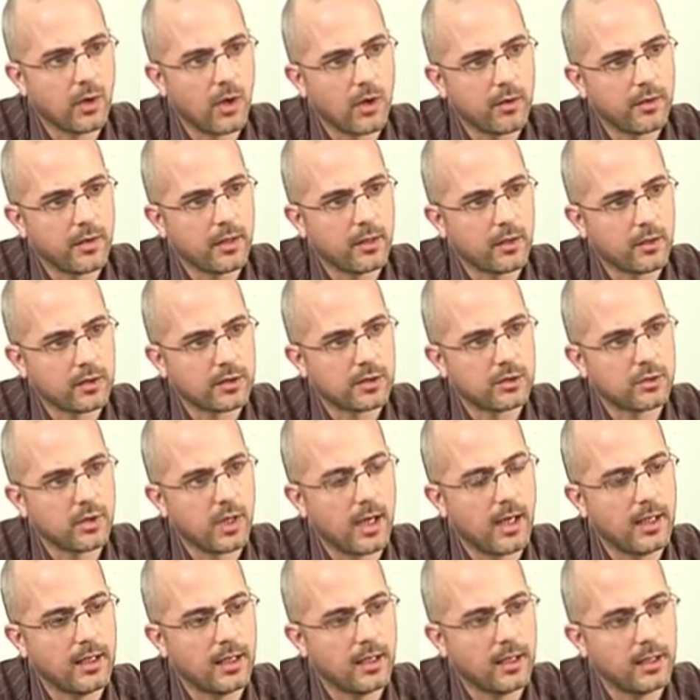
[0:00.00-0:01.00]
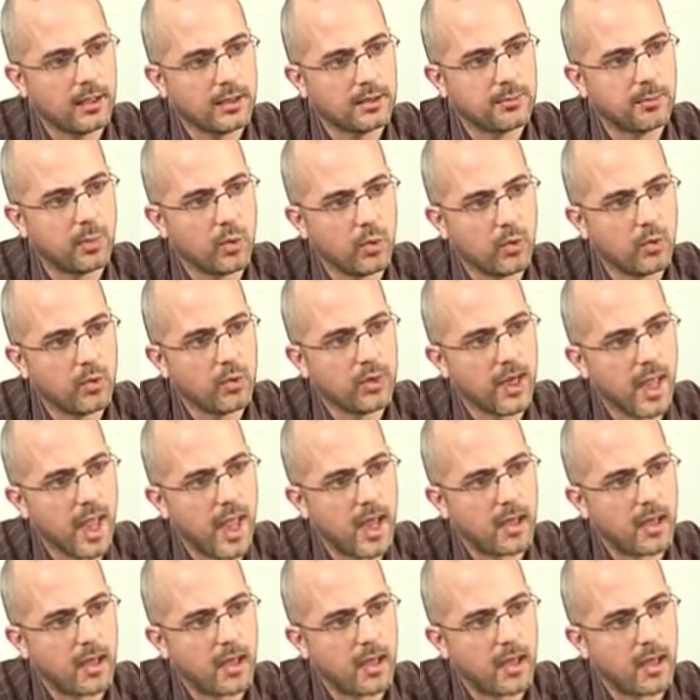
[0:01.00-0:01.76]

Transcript: growth in Australia is born